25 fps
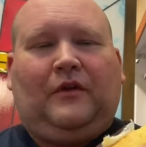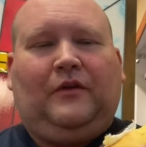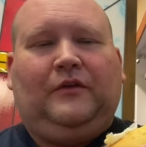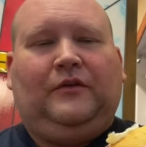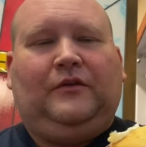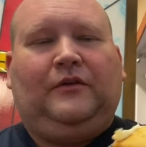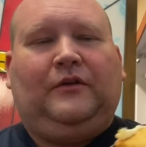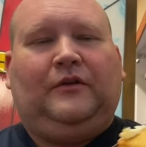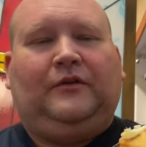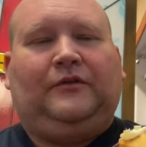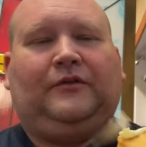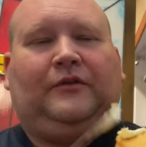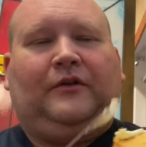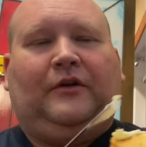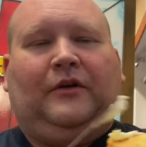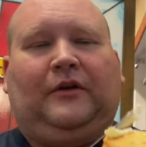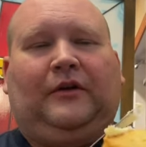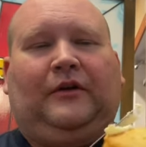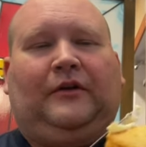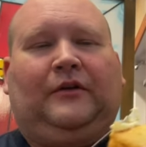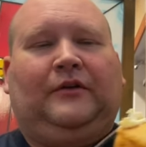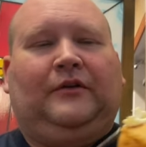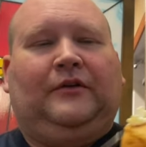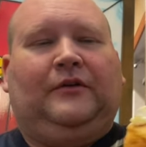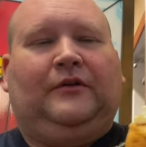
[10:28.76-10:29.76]
So it's good.
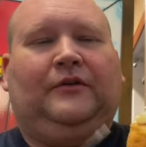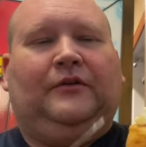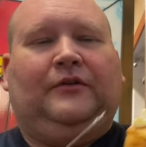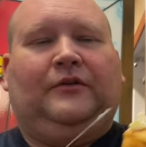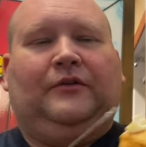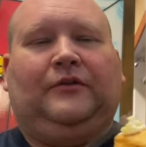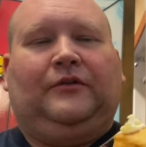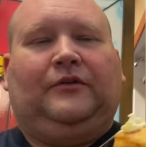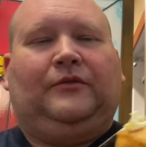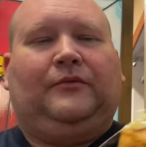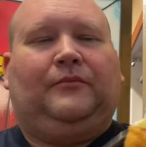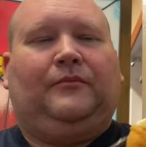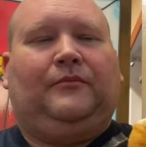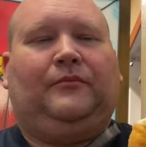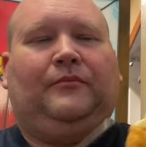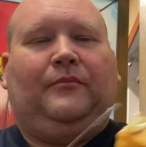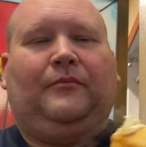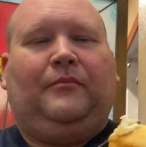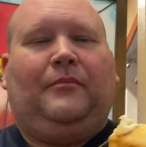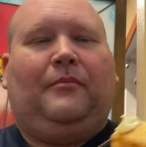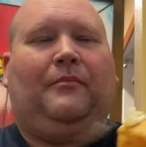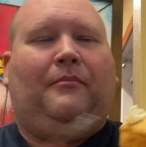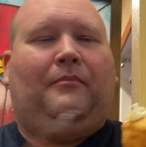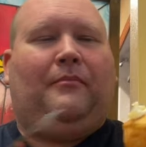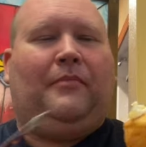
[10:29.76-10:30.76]
Just
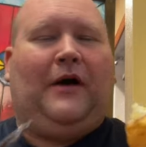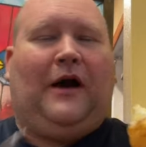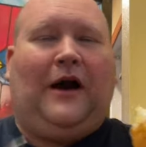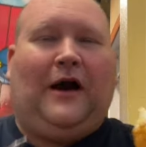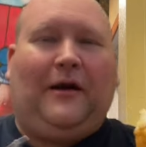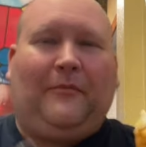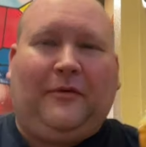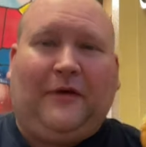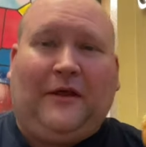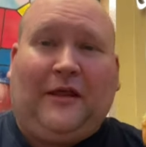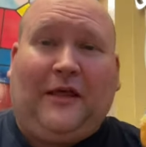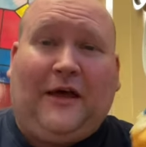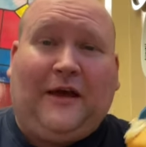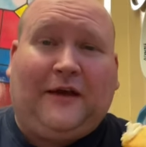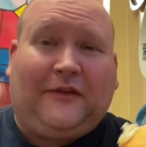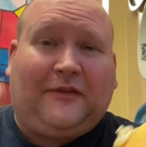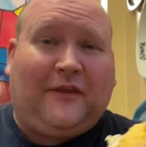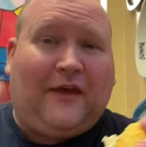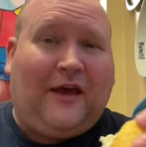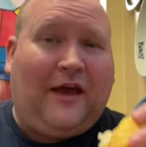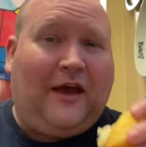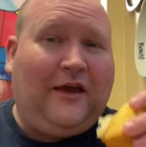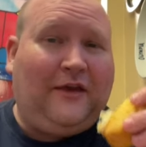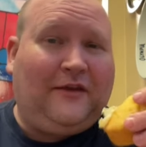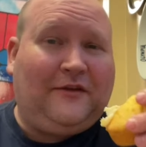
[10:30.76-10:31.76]
pop it like
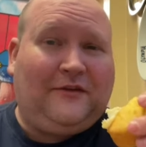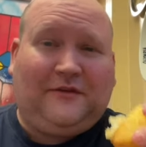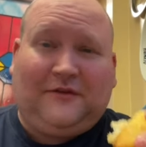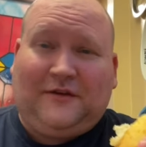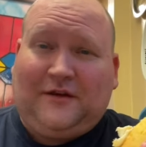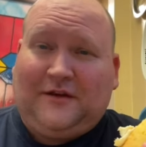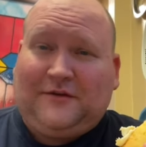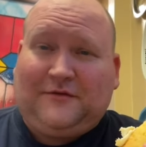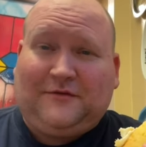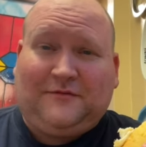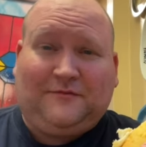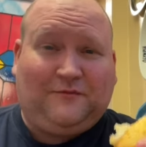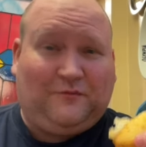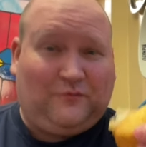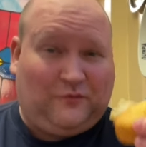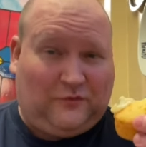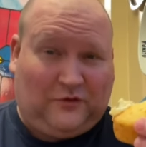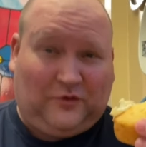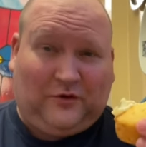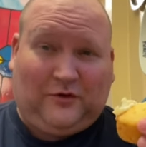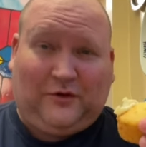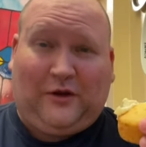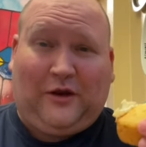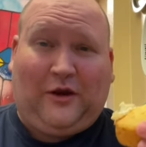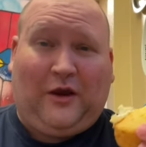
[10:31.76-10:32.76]
that and then
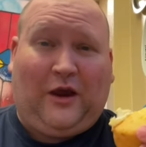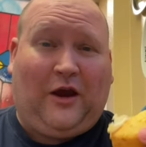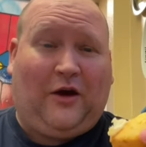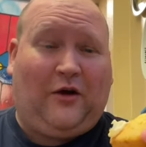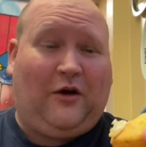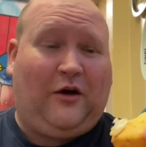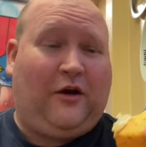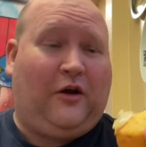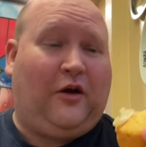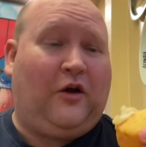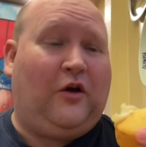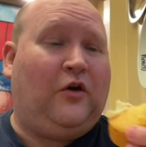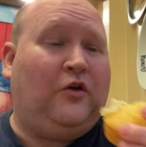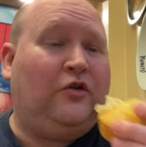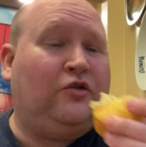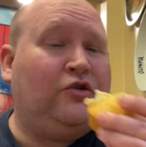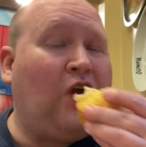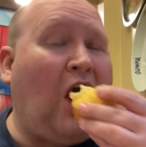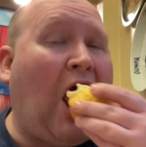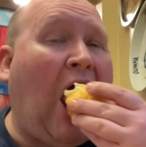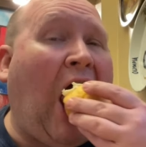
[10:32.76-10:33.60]
see how it goes.